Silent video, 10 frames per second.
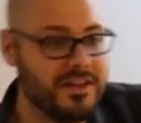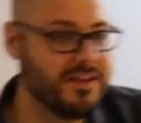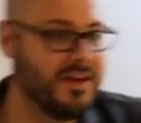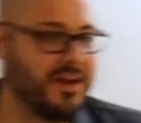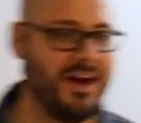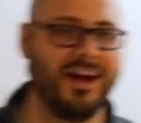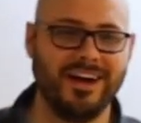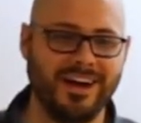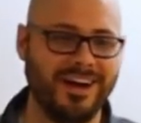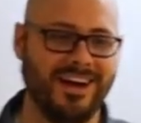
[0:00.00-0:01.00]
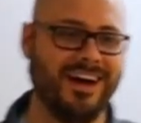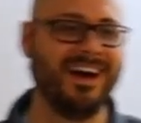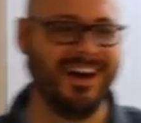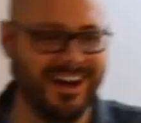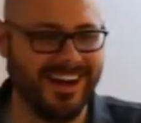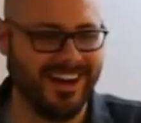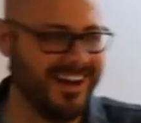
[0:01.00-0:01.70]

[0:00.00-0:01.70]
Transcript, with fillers: You wonder